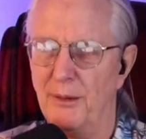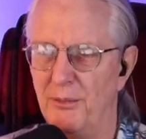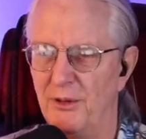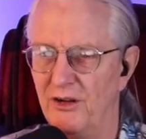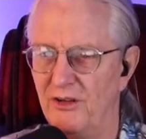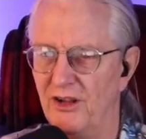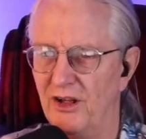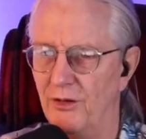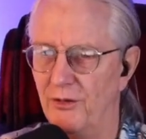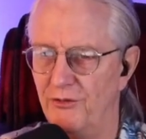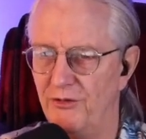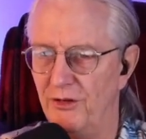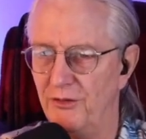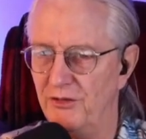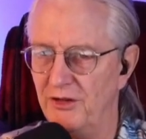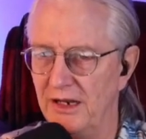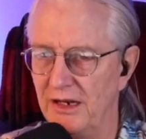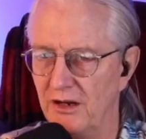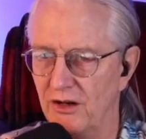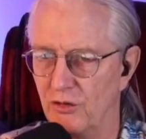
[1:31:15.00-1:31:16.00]
until
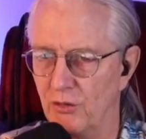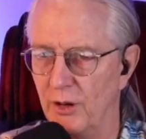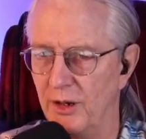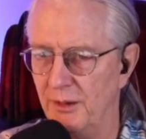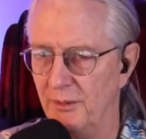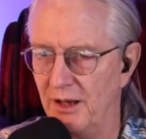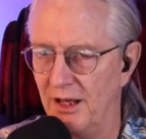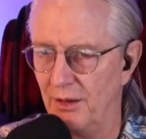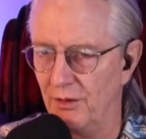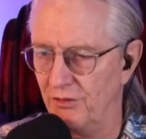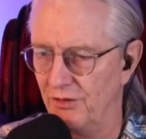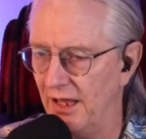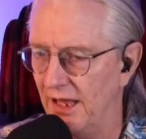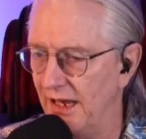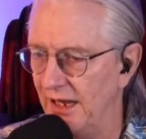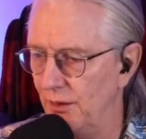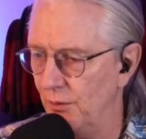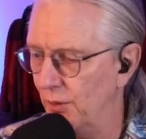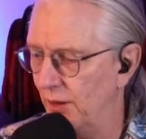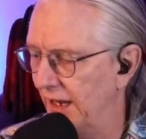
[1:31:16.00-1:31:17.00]
15 to 20 miles
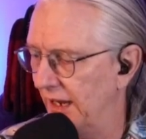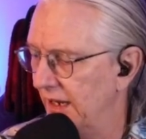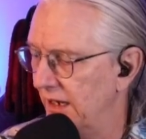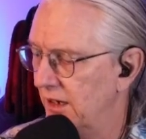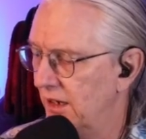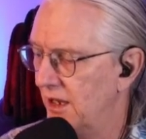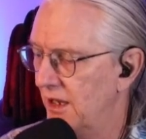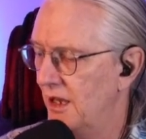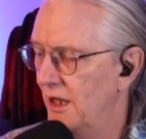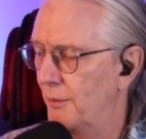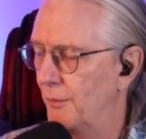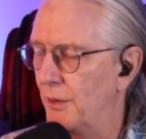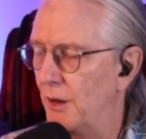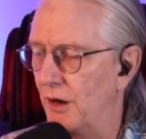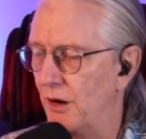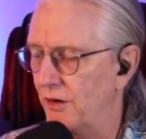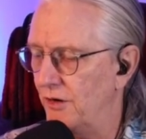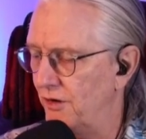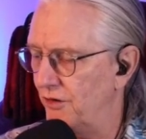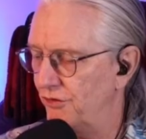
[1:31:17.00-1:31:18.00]
anyway. But
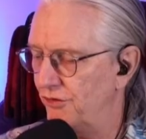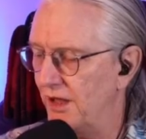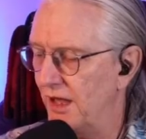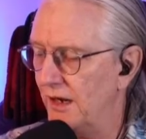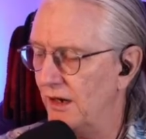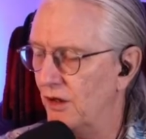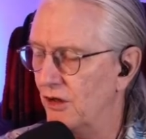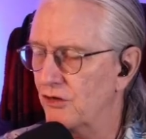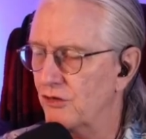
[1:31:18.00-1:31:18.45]
our descent looks